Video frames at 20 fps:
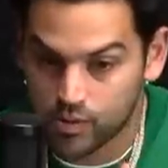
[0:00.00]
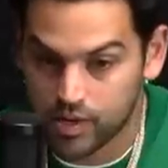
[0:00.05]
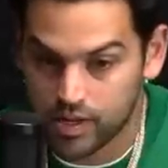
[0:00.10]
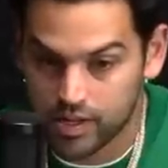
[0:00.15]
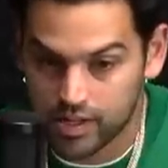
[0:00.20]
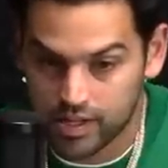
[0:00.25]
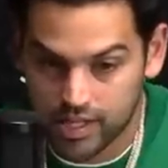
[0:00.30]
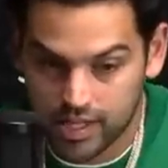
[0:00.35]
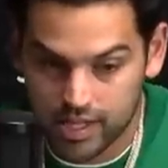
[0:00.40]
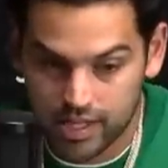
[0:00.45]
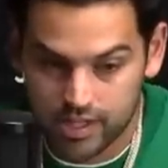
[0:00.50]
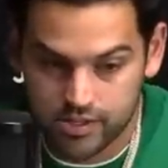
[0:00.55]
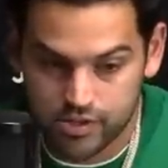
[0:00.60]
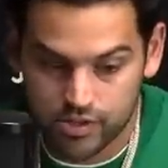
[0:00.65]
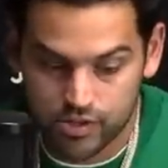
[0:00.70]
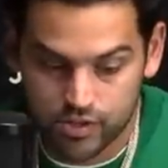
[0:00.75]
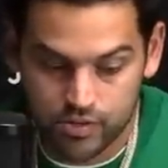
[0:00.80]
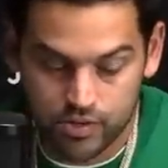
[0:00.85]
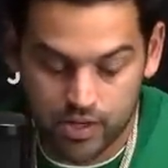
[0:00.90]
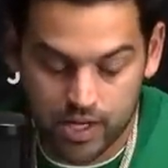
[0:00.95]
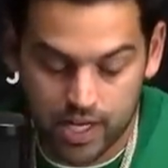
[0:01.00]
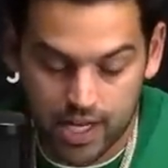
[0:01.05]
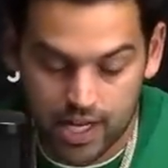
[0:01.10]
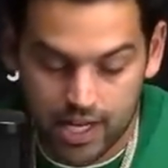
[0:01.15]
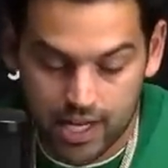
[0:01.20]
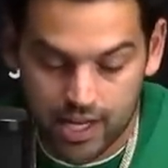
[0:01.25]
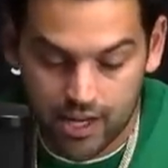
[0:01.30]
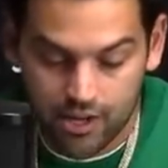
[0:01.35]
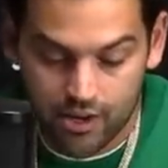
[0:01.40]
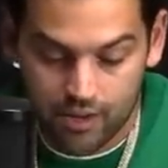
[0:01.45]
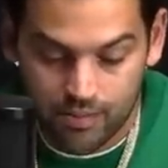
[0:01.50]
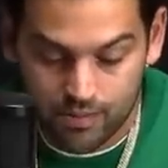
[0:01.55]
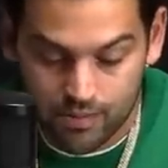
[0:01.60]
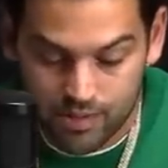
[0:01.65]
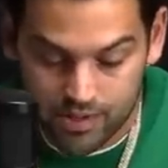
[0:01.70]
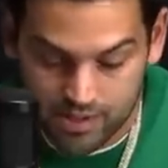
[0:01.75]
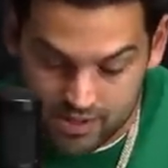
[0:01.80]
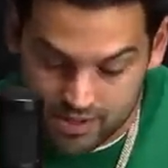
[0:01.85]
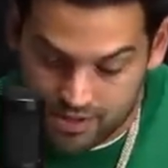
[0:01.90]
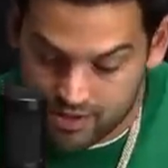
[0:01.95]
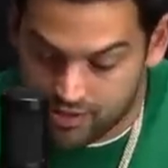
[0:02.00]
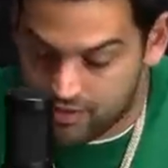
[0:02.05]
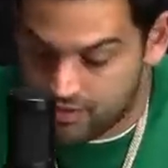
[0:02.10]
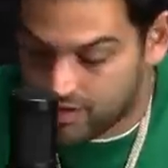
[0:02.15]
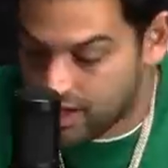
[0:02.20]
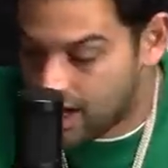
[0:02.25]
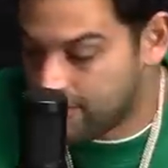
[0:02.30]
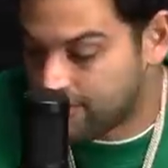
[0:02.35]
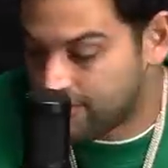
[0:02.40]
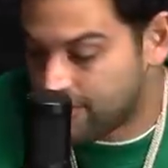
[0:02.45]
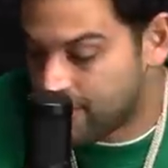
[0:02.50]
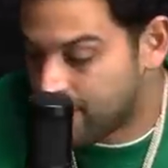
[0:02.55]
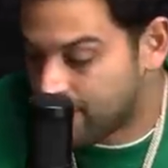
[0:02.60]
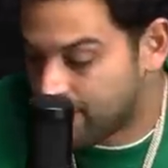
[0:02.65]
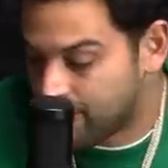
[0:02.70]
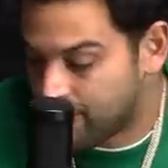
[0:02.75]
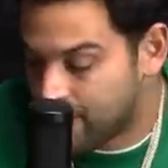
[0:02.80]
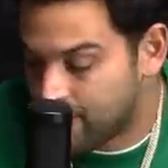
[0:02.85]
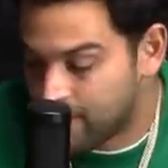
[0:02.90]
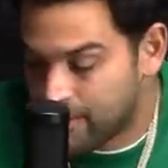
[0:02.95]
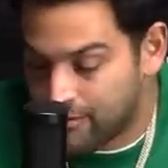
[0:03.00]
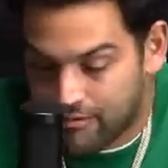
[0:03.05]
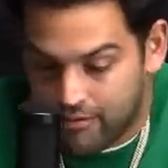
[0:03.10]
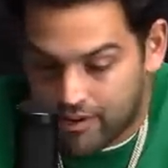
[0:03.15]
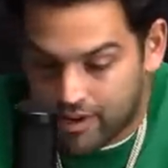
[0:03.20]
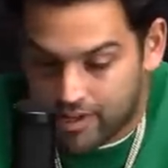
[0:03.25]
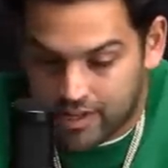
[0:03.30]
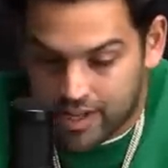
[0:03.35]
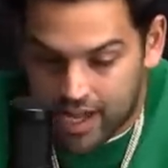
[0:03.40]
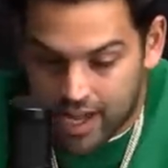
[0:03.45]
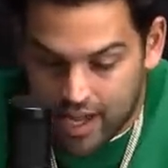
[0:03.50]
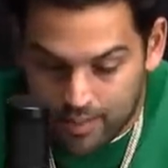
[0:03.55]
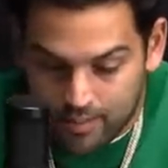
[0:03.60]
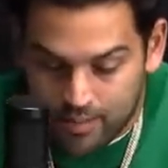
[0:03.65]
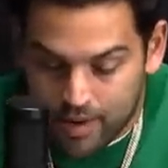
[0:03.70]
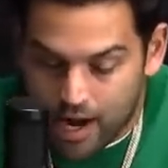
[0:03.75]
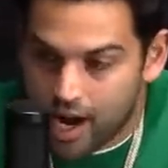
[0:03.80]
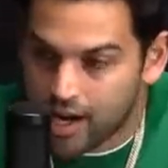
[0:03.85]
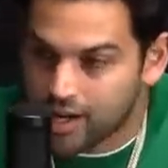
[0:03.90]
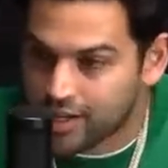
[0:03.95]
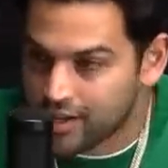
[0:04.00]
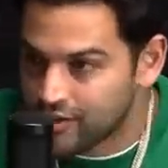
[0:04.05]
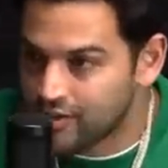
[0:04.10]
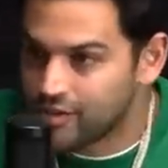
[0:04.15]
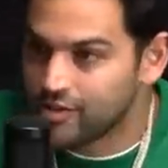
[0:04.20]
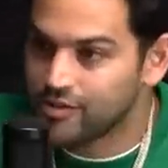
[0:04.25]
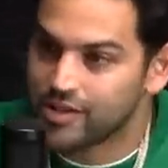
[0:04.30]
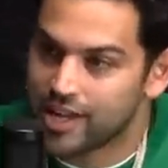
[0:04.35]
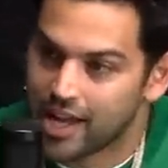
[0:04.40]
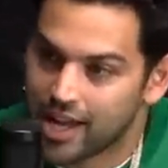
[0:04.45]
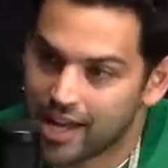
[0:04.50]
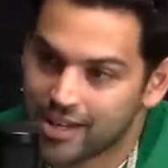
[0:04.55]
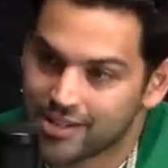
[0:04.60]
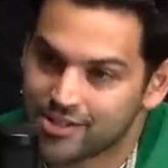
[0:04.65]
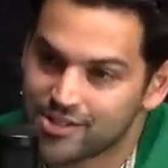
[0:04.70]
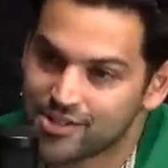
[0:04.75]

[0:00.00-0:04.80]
of the kids who is still a lifelong friend. My friend Dan Body, you know Dan. Yeah, I know so,